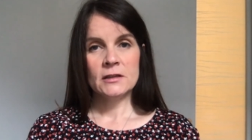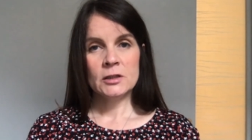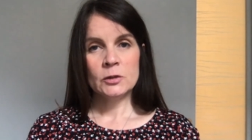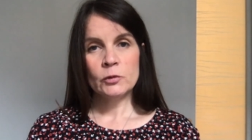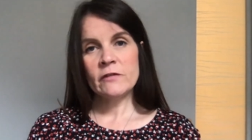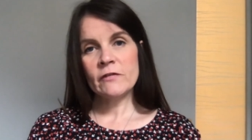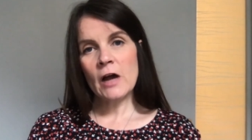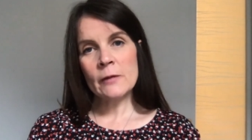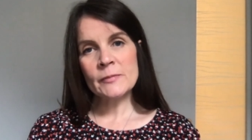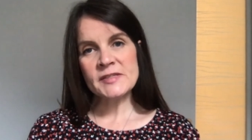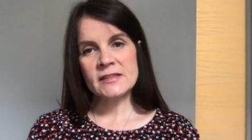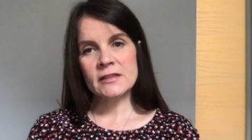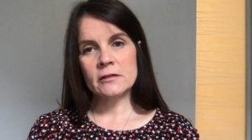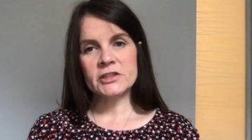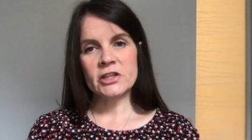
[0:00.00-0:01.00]
We've
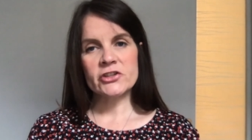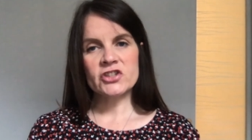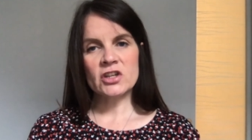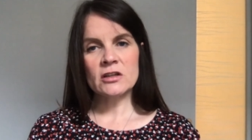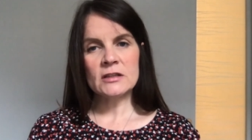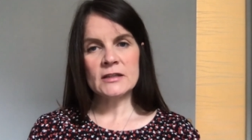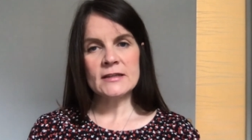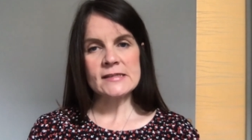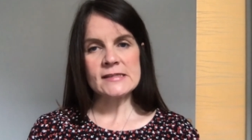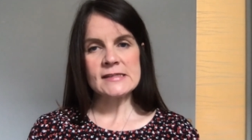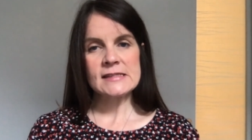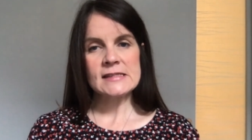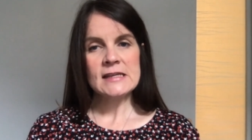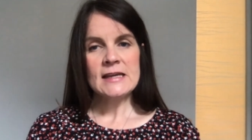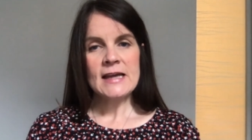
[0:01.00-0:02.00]
upskilled our
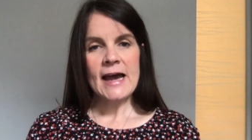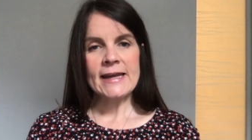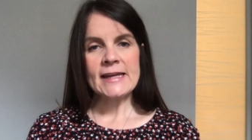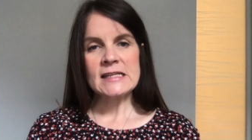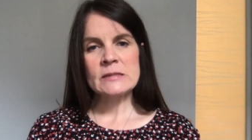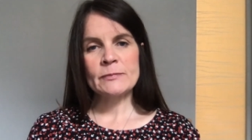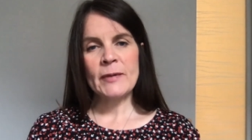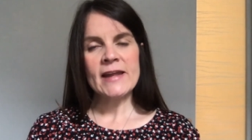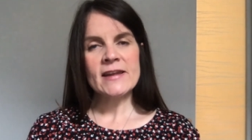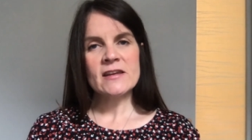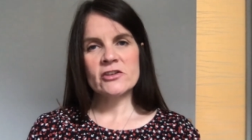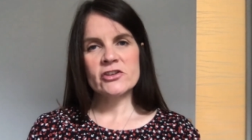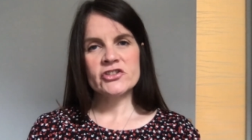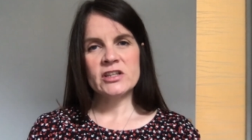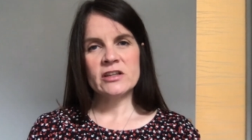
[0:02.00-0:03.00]
journalists and expanded
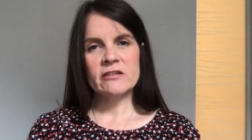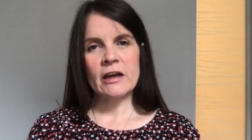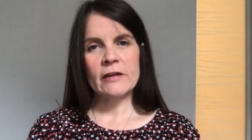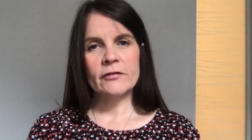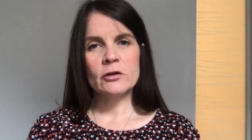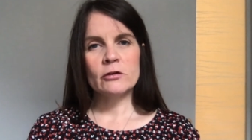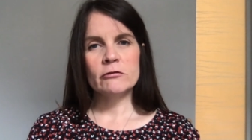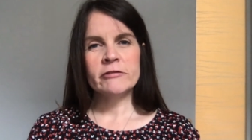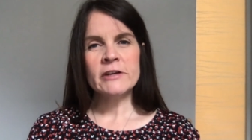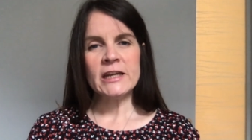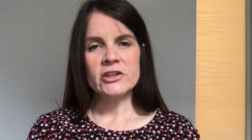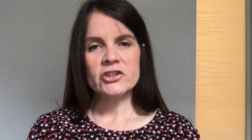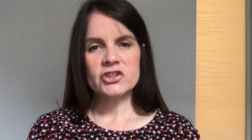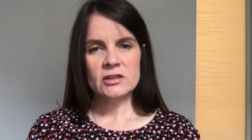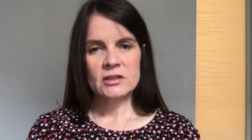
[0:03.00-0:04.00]
our geographical
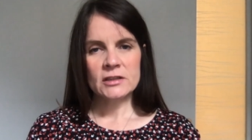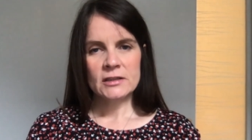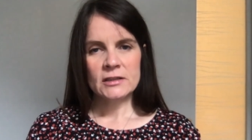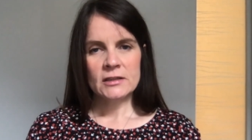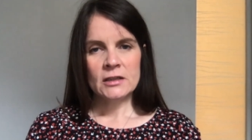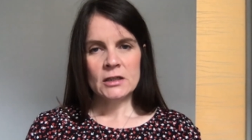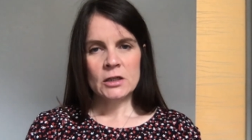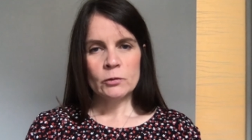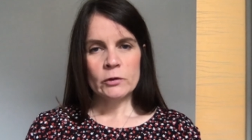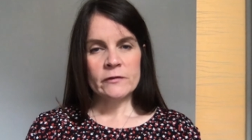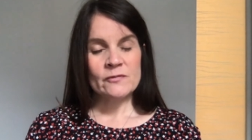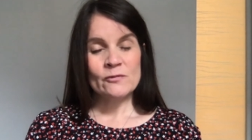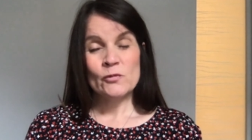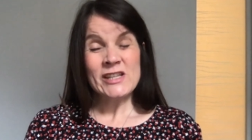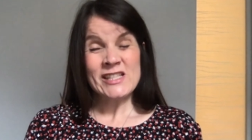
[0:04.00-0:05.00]
reach.
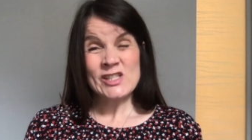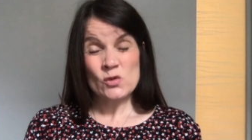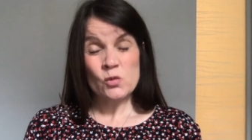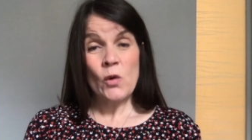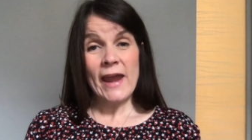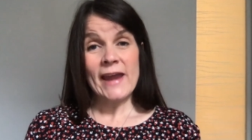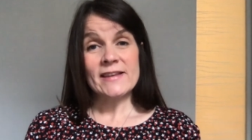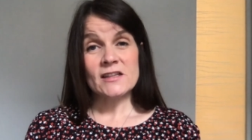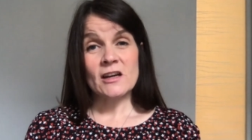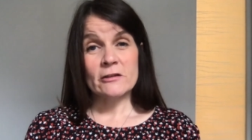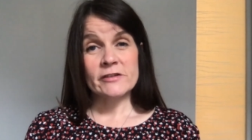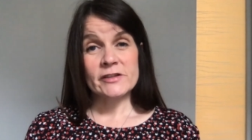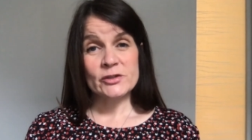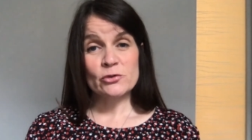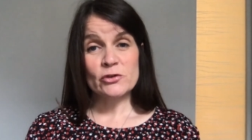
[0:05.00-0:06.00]
We sweat our
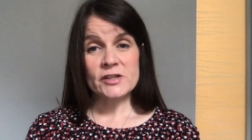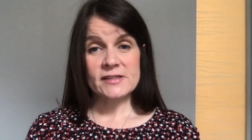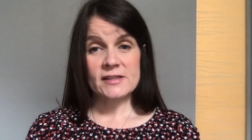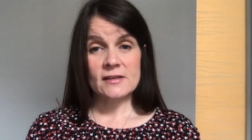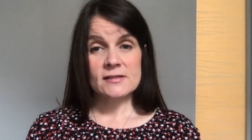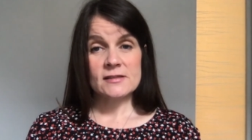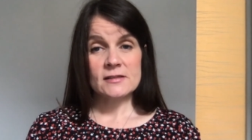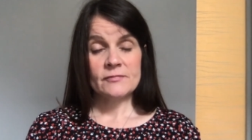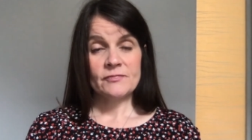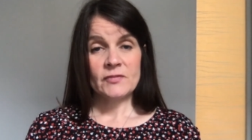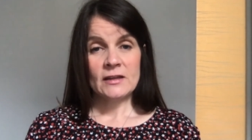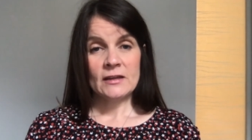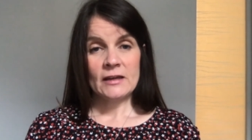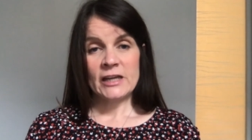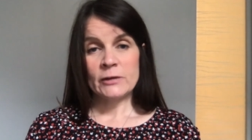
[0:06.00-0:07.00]
resources,
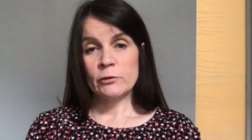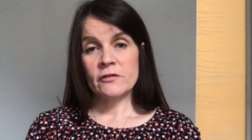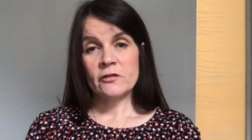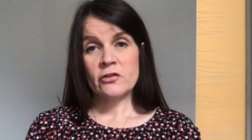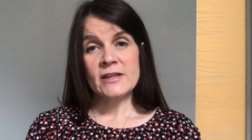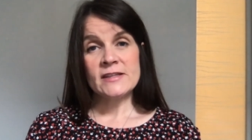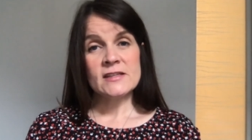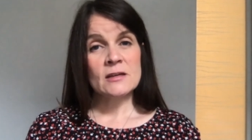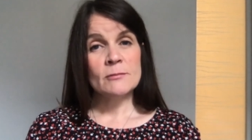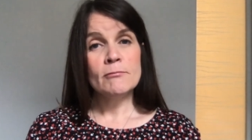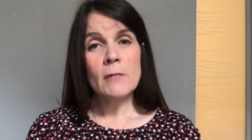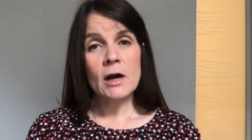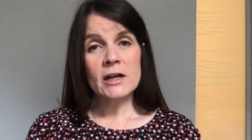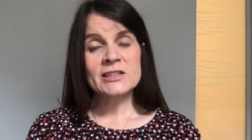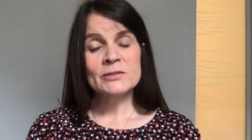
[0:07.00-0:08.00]
and we've created a
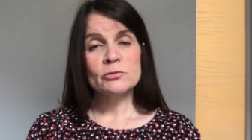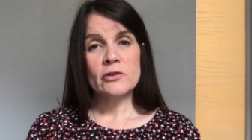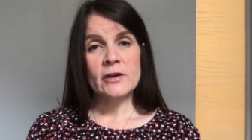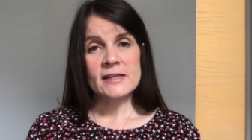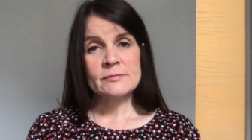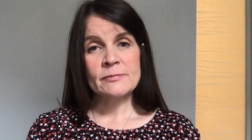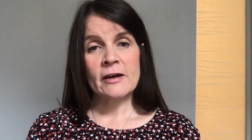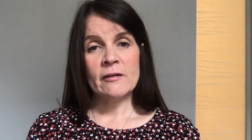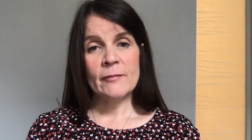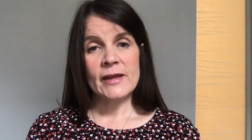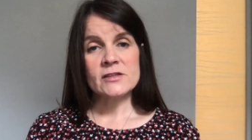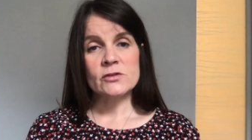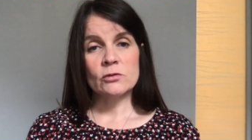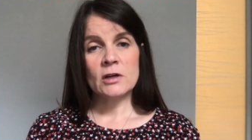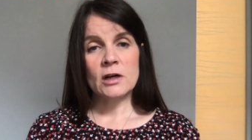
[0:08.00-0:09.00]
much more
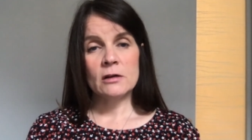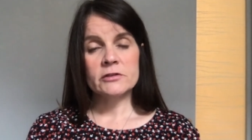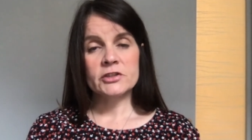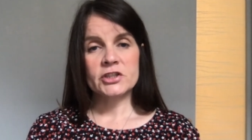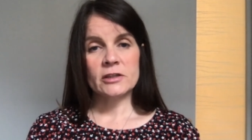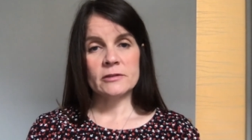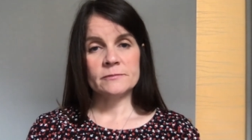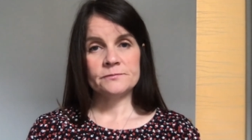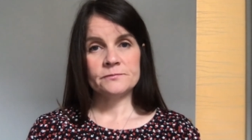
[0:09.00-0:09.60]
experimental culture.